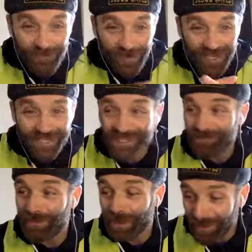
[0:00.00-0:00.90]
Blessings,
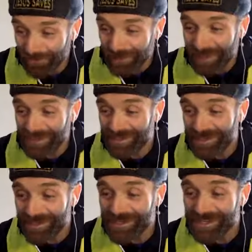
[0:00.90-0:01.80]
beloved.
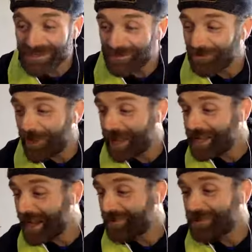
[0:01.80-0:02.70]
Jesus is the
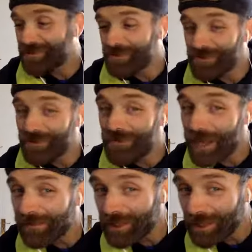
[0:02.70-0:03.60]
way and the truth
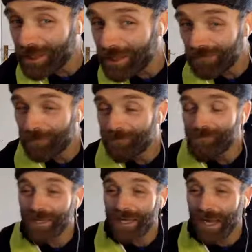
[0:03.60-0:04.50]
and the life,
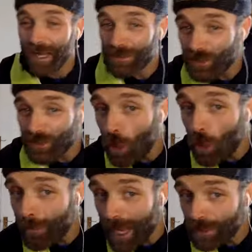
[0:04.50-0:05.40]
and no
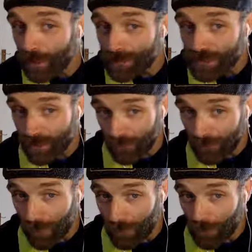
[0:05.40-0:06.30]
man comes to the
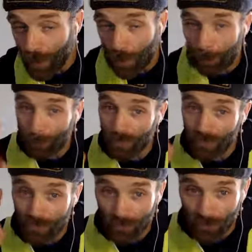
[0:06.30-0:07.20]
Father
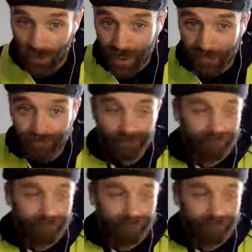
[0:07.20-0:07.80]
but through him.